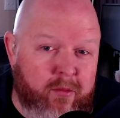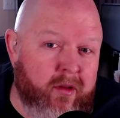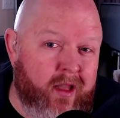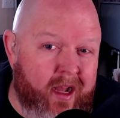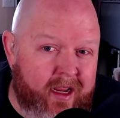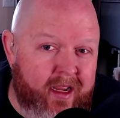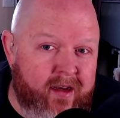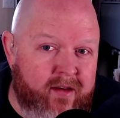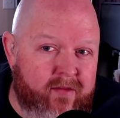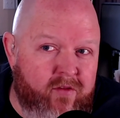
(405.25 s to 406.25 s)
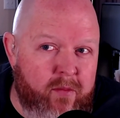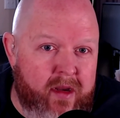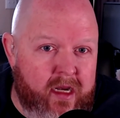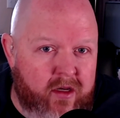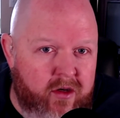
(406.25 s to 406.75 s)
block it from
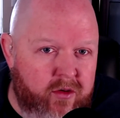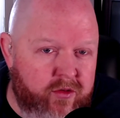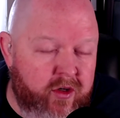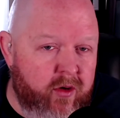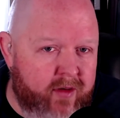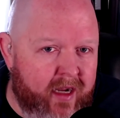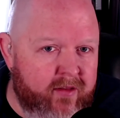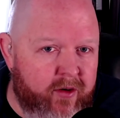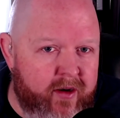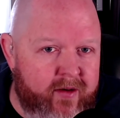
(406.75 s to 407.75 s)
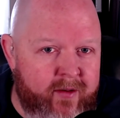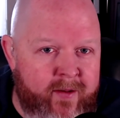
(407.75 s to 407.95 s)
being used. You can go download it,